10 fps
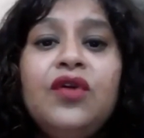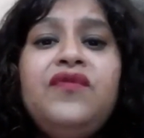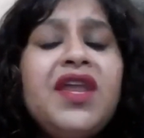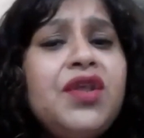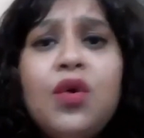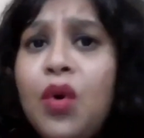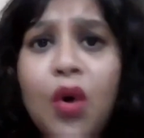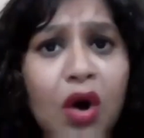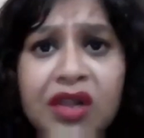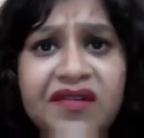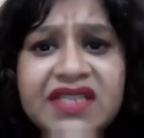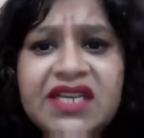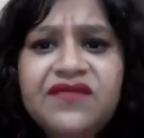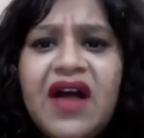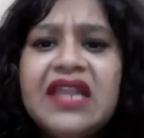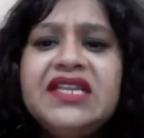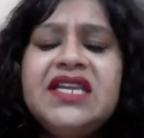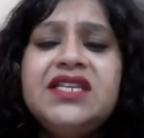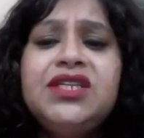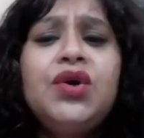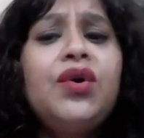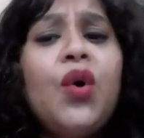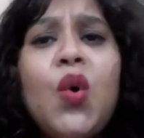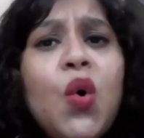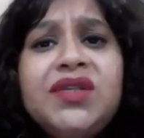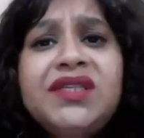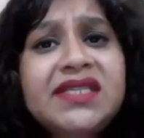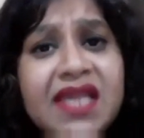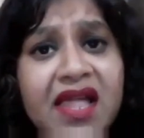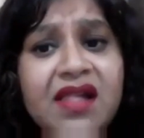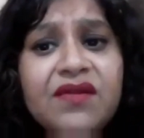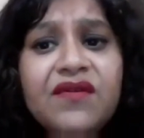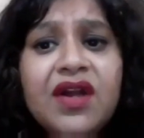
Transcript: When you already validate your own self,